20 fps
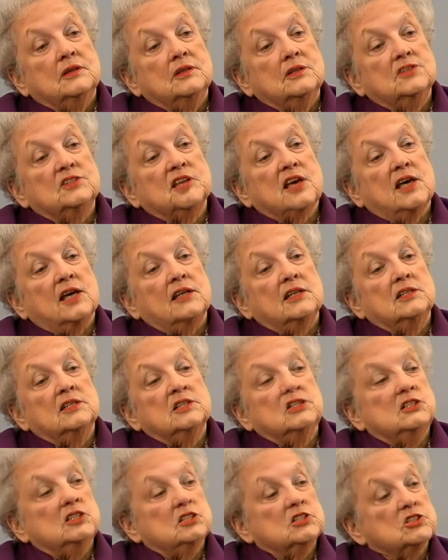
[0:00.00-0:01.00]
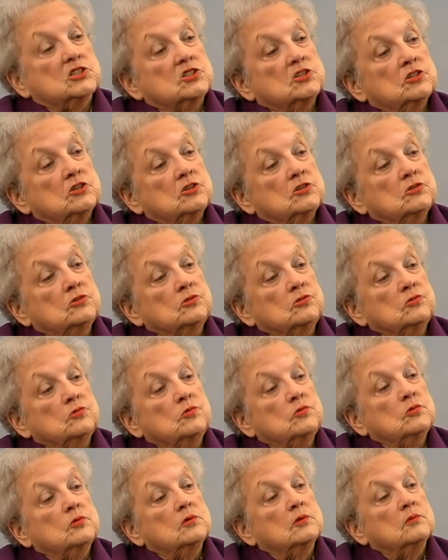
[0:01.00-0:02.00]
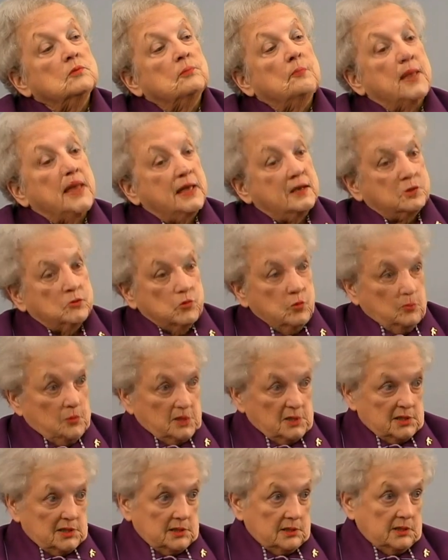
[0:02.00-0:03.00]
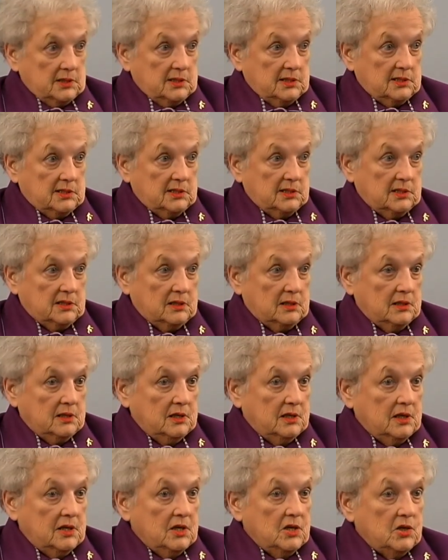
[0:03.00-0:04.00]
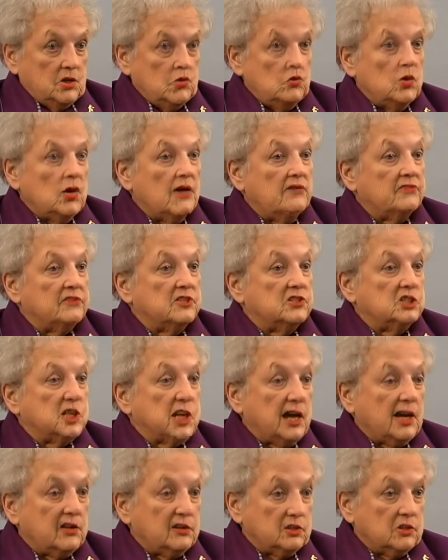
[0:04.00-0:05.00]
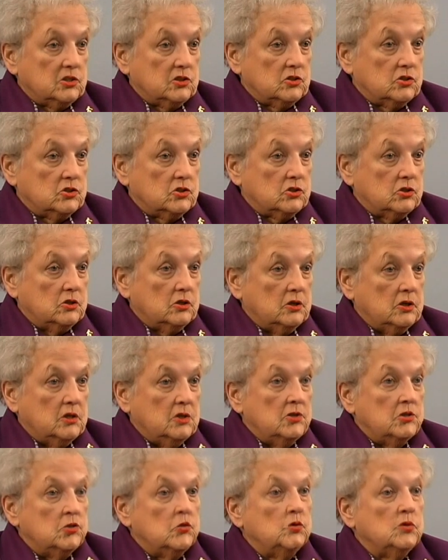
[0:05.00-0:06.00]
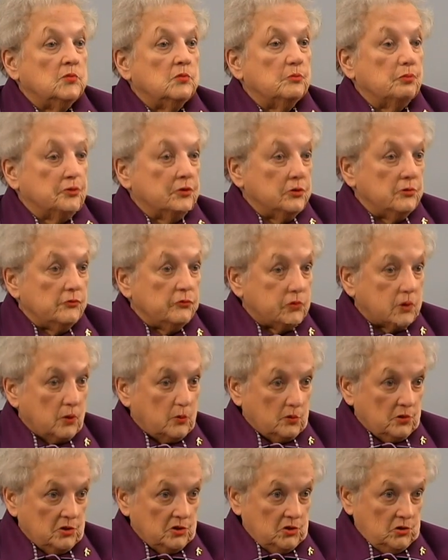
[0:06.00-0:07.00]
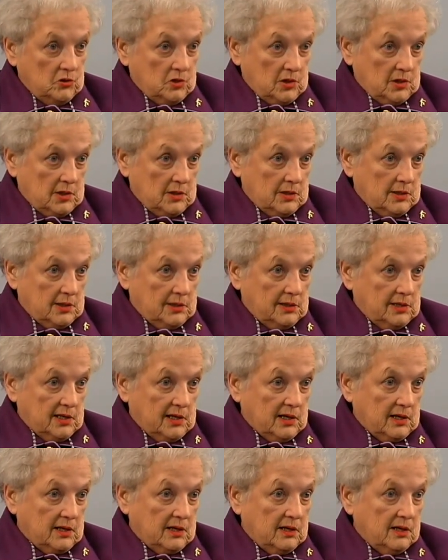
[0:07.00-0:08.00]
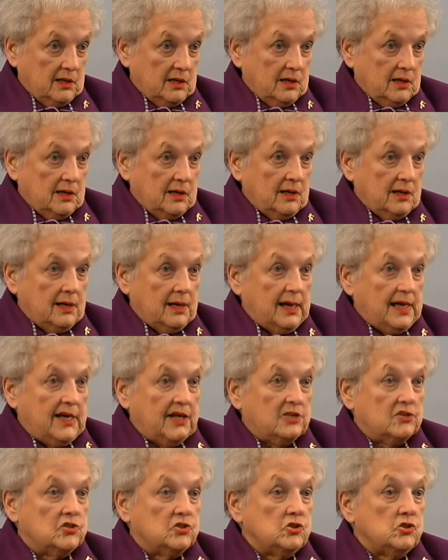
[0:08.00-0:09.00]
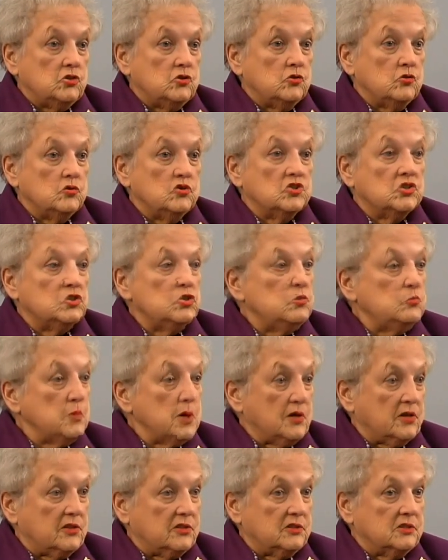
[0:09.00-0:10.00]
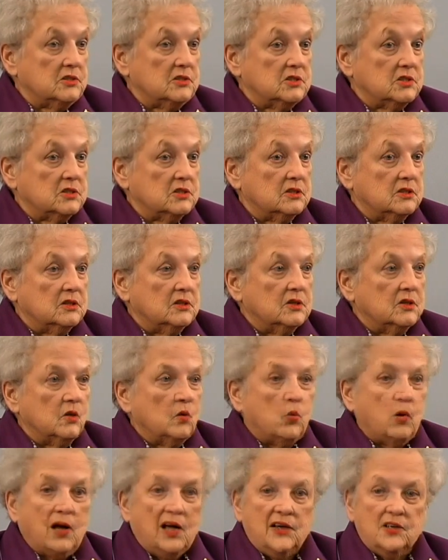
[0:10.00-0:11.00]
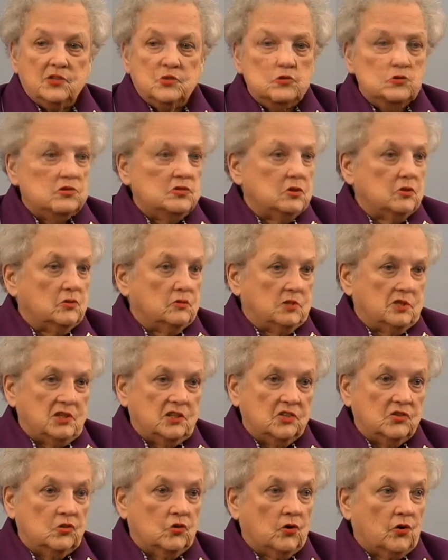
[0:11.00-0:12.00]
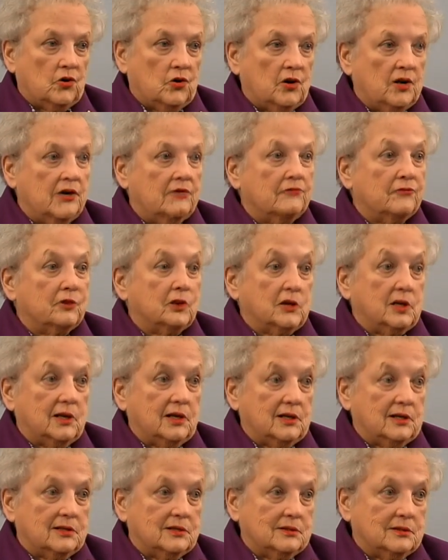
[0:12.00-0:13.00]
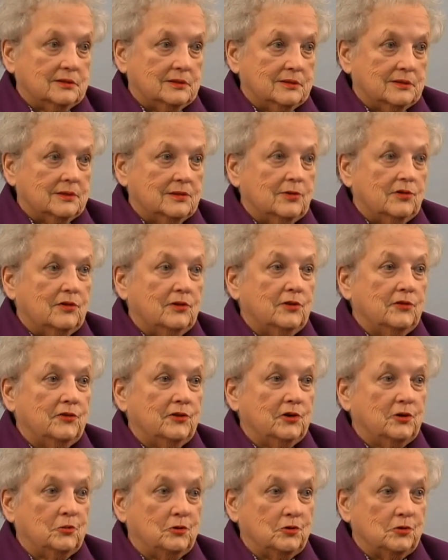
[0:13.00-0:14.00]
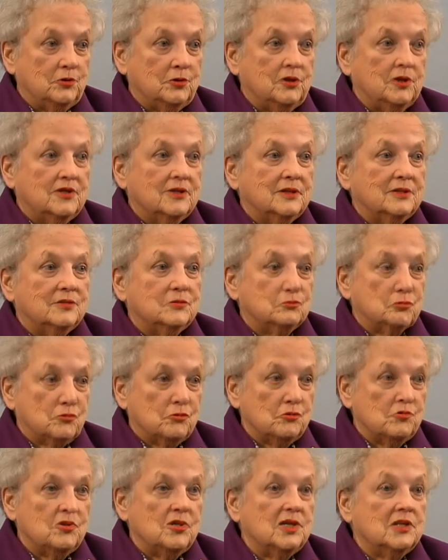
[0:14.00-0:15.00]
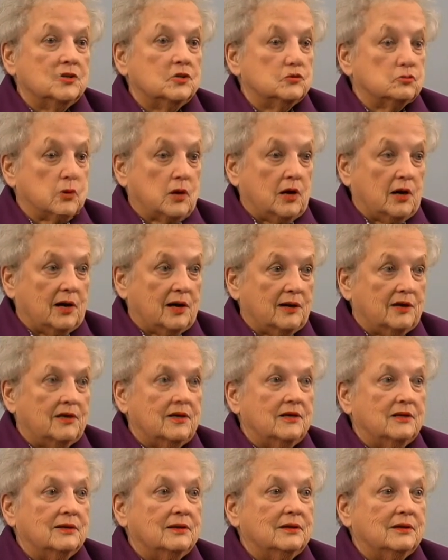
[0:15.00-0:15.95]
is that in addition to manual muscle testing, you have a challenge to improve what we're doing in the clinic and to use new methods while you don't ignore and forget the good, true, and tried